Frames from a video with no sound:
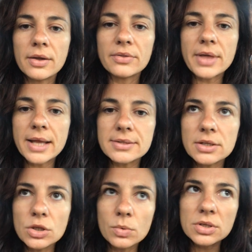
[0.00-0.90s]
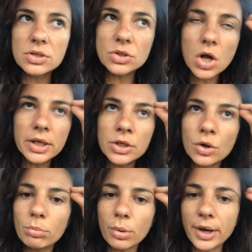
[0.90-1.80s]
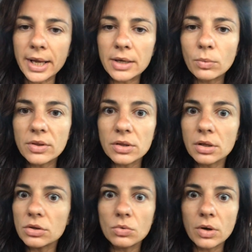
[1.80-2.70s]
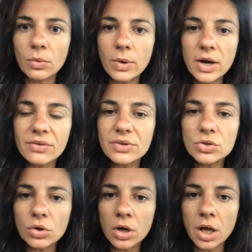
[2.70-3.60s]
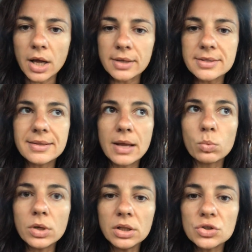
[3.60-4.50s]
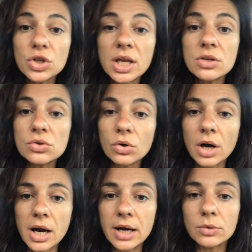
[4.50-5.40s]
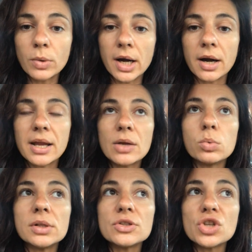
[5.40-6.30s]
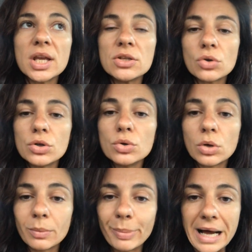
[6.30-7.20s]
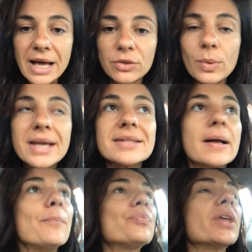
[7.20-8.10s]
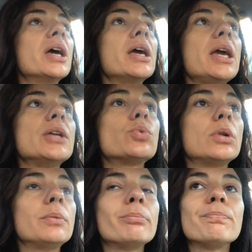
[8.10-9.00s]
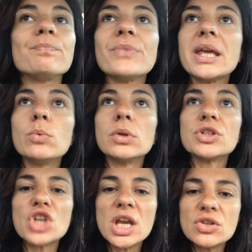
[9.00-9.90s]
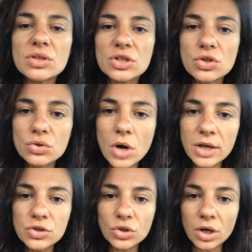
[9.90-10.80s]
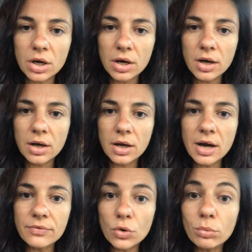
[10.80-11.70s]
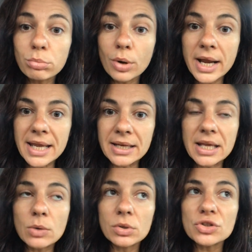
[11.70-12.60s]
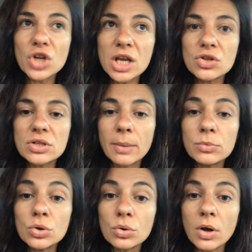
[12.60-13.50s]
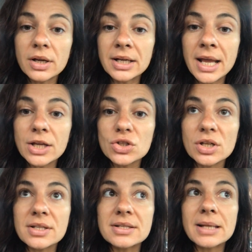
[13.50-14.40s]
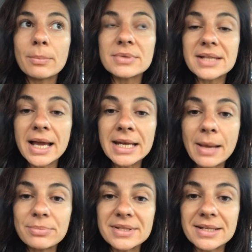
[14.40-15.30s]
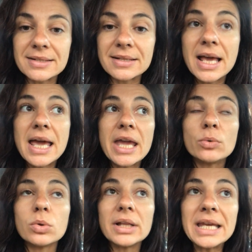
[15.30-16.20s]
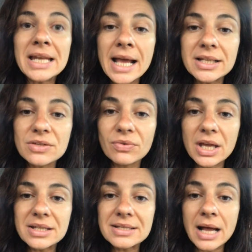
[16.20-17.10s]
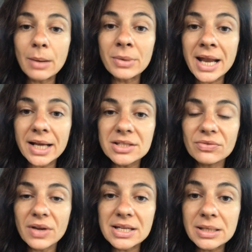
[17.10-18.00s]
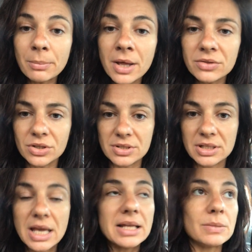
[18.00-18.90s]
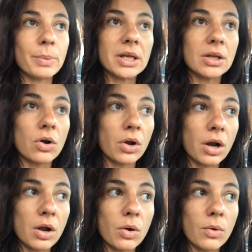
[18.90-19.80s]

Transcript: that you install in your brain, whether you are aware of it or not, that will change your hardware. It will change your neural pathways. It will change the structure of your brain. It will change some neuron connections, some synapses. It will inactivate some and activate some others, depending on